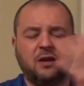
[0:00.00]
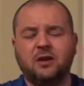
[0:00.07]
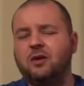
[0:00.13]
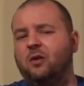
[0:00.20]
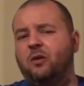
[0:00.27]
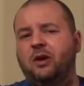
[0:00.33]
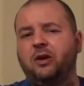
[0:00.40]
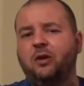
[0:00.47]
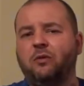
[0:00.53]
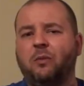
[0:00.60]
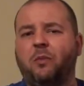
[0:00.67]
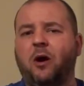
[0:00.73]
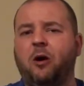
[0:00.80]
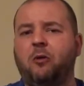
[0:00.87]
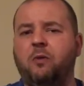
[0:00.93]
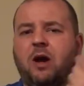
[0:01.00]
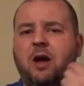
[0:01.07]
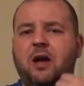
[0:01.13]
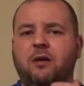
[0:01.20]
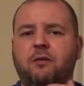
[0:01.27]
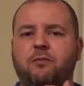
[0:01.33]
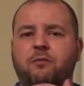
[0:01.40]
You know, I knew the part
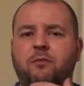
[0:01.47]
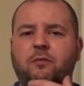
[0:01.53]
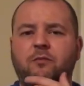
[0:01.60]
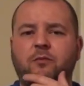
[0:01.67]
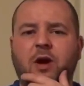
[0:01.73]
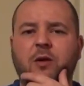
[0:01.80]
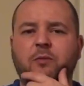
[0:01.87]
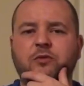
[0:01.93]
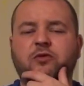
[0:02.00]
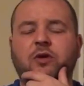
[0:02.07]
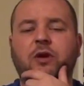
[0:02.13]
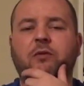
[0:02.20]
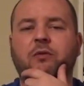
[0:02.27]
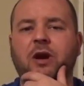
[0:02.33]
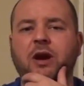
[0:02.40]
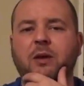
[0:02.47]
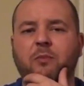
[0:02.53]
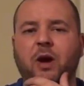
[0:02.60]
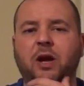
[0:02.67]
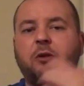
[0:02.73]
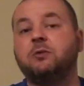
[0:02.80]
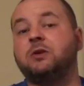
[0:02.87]
where Ryan was trying to ride a
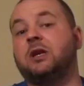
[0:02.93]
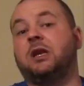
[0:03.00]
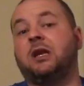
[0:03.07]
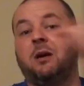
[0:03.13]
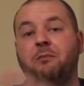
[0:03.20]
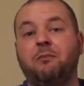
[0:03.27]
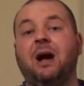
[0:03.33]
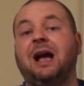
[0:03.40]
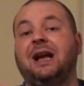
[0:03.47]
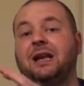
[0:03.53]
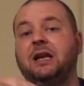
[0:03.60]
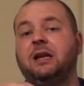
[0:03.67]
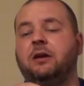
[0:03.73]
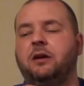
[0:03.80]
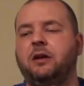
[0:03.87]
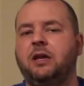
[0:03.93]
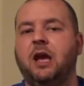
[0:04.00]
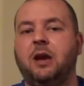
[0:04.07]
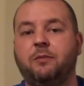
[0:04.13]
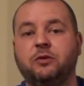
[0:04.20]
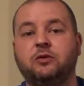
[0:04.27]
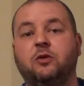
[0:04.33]
bike was going to come back later in the
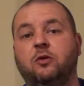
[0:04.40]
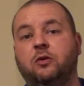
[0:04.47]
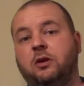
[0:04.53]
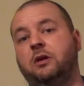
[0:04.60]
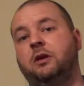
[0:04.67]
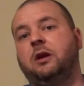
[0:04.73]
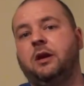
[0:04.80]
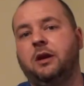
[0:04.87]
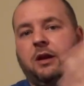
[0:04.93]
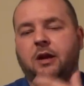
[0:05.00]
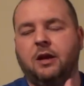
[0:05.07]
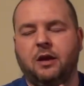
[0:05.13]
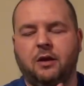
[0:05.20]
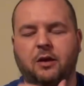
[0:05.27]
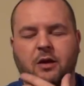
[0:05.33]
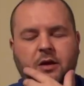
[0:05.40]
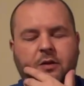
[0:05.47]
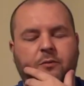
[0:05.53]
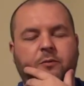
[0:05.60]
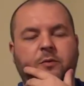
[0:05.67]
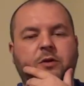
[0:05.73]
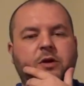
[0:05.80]
episode, and
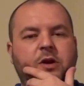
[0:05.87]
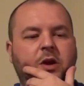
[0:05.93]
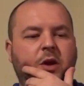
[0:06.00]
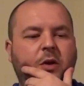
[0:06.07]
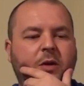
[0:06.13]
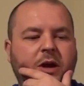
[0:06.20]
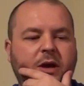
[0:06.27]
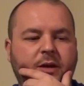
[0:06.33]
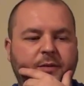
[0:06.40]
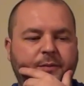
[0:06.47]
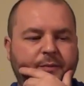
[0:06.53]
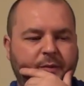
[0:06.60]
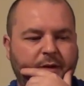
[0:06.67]
wouldn't you know it.